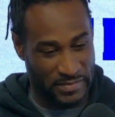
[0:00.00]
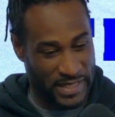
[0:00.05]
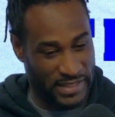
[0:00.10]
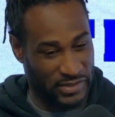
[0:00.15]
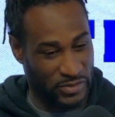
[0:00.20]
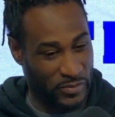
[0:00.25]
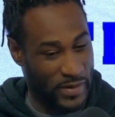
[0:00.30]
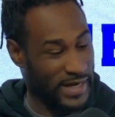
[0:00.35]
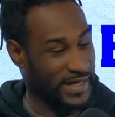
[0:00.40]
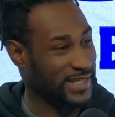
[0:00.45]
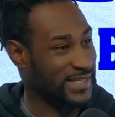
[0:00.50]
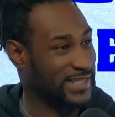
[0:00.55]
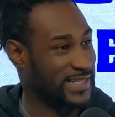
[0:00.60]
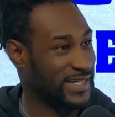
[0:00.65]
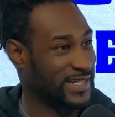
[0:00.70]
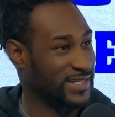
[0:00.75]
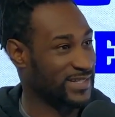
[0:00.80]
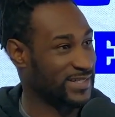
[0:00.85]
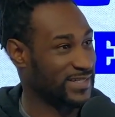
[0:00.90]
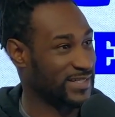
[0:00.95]
make the right
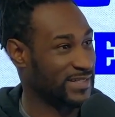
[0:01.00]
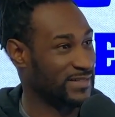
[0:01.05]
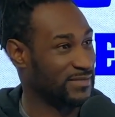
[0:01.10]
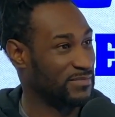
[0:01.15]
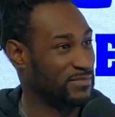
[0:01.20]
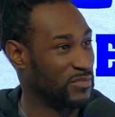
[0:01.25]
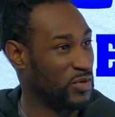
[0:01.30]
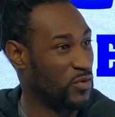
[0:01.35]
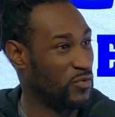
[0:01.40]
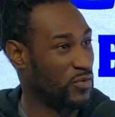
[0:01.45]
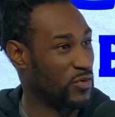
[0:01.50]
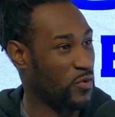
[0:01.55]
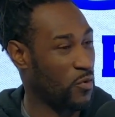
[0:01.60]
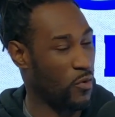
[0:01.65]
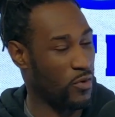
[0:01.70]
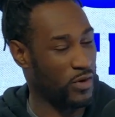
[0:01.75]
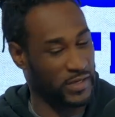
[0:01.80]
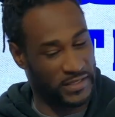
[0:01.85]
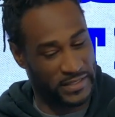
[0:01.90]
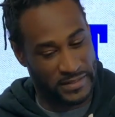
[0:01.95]
decisions and move
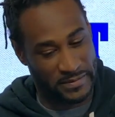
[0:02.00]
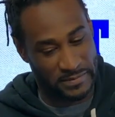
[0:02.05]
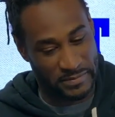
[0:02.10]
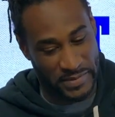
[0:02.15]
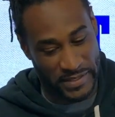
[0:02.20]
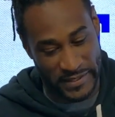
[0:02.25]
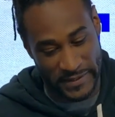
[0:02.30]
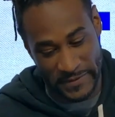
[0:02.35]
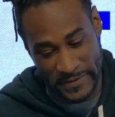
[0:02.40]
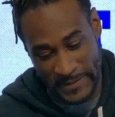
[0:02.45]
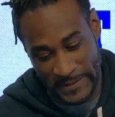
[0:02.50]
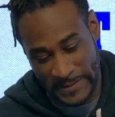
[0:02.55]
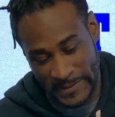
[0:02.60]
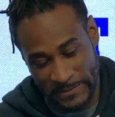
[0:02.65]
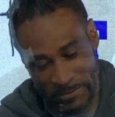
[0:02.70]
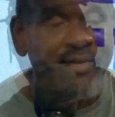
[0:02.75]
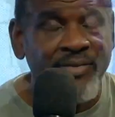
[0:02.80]
accordingly. But right.